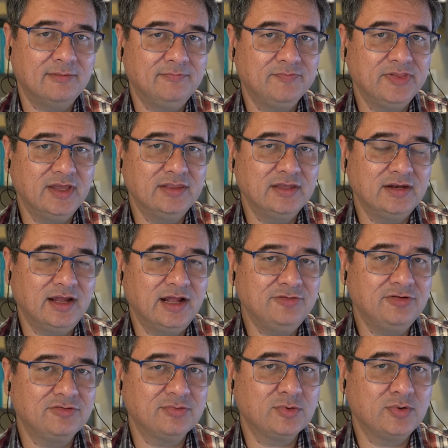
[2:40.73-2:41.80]
then
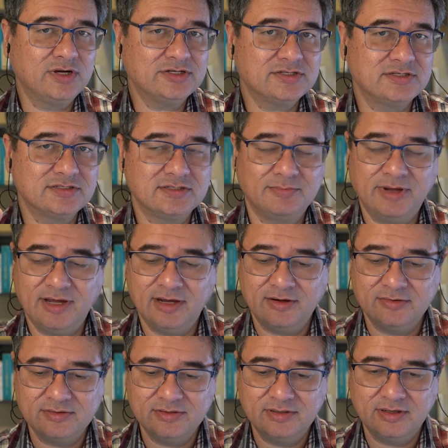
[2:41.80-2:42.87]
answer some questions
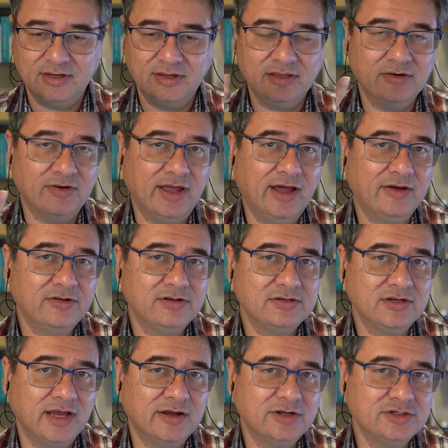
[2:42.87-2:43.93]
about how
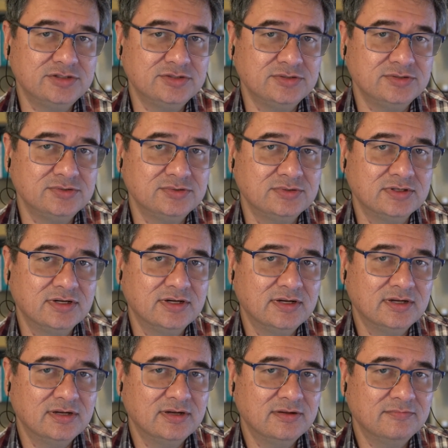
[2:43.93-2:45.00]
did you
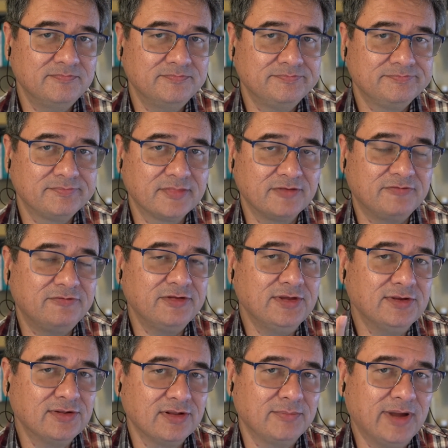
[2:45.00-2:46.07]

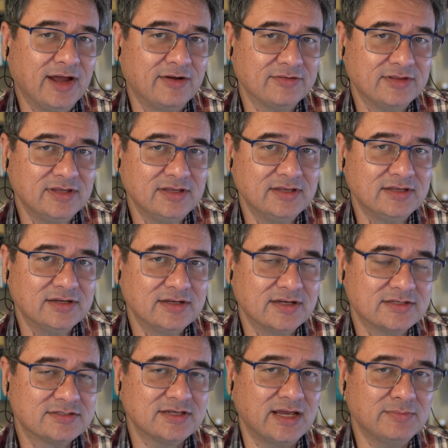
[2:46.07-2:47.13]
feel about the
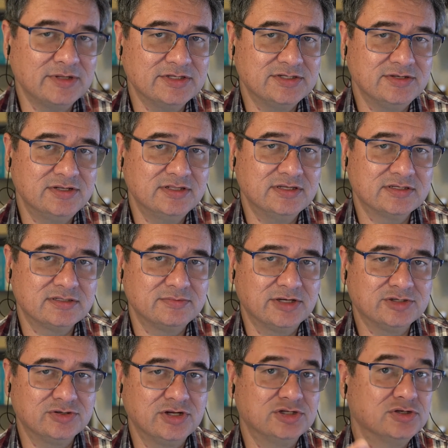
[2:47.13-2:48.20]
assignments you did this
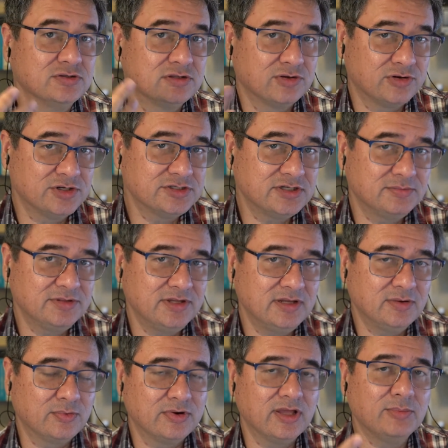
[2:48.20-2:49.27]
semester? Did you learn something?
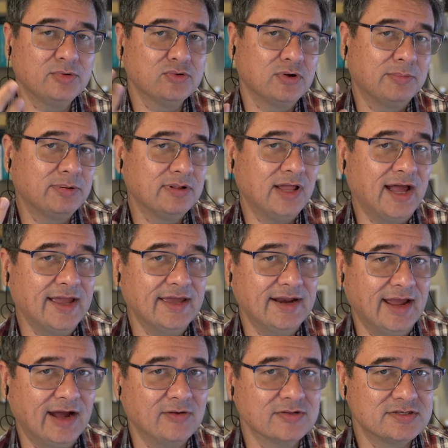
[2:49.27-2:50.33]
Were you able to apply it
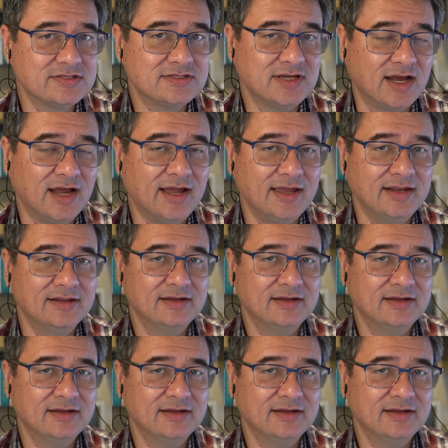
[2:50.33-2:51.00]
outside